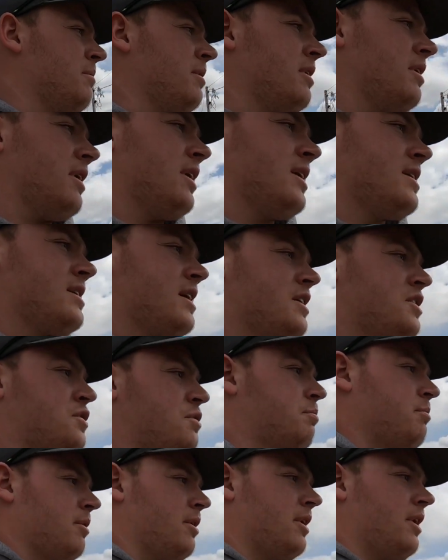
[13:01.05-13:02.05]
because a
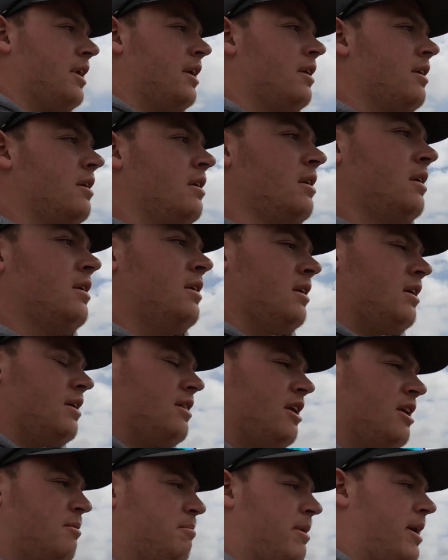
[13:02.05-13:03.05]
spring
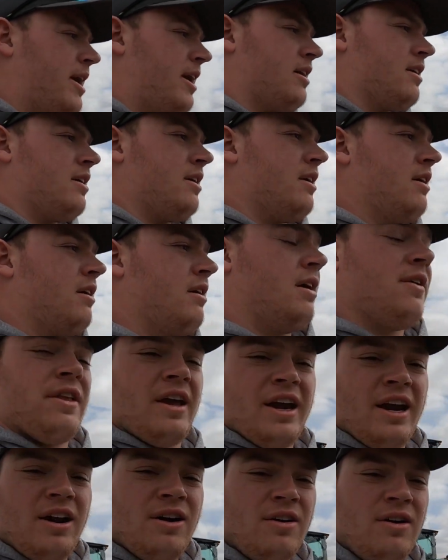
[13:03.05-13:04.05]
on the back here, on the
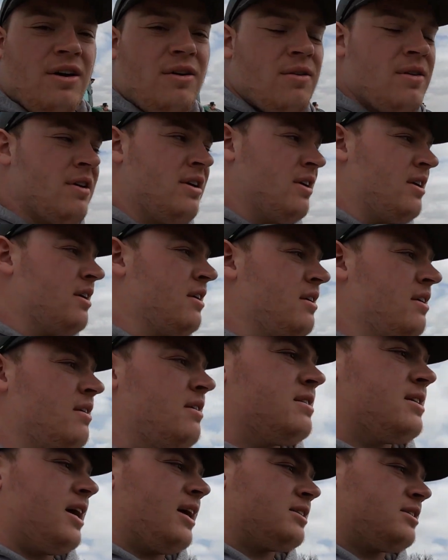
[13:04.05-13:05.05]
harrow,
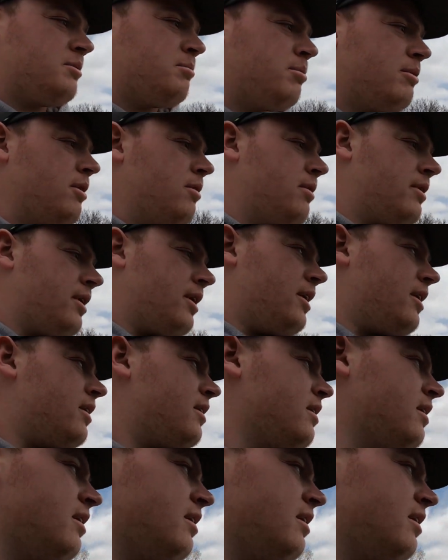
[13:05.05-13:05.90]
was actually broken.